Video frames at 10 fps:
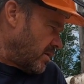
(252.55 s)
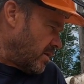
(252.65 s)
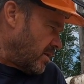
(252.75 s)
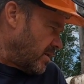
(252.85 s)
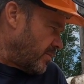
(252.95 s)

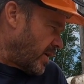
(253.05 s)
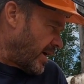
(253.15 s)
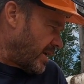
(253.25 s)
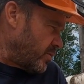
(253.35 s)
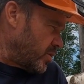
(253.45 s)
I
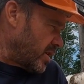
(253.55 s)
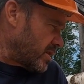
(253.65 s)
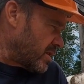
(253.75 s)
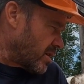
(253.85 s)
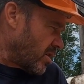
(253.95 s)
had to
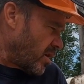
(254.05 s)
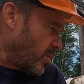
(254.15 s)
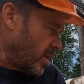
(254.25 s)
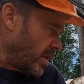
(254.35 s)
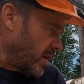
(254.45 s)
adjust the carb
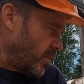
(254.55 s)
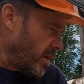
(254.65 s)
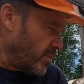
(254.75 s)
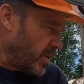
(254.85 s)
a little bit